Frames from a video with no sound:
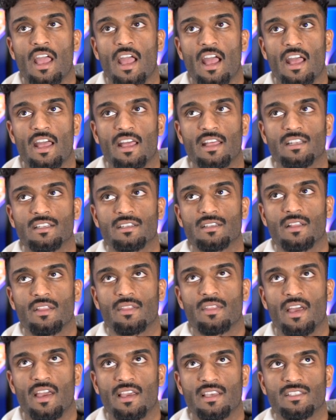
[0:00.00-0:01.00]
And
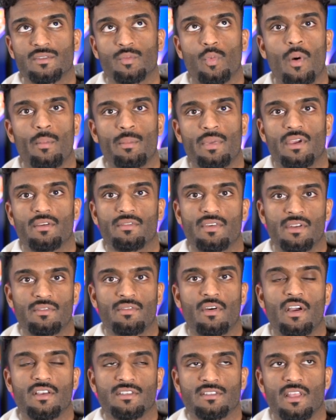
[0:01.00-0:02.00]
that is one bit of
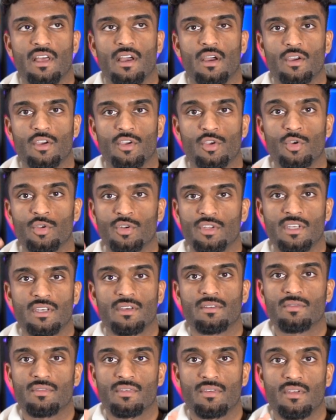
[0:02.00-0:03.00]
advice that I could
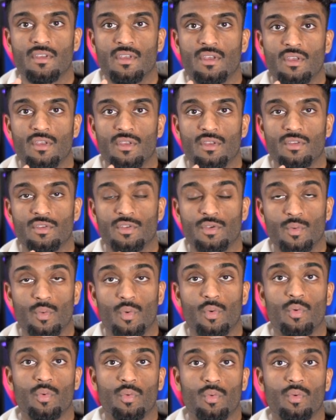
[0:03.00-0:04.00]
give you
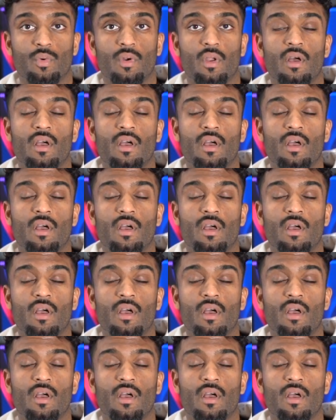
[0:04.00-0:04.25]
all,